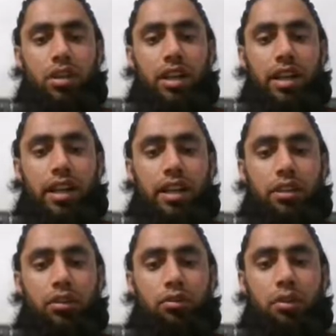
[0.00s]
and
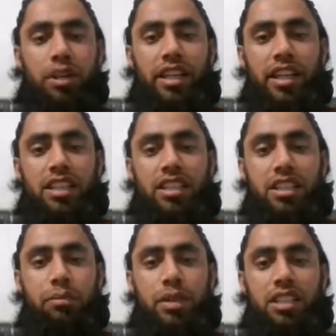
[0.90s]
you will be getting this
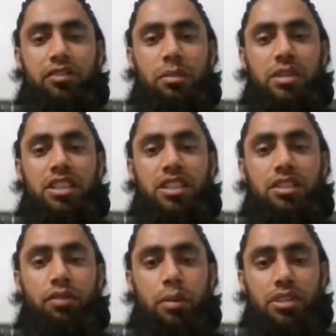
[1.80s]
specific business
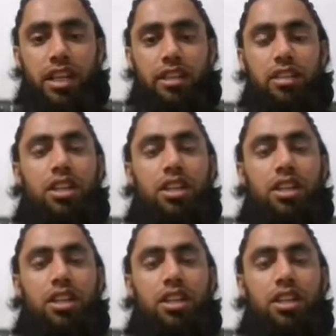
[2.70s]
website.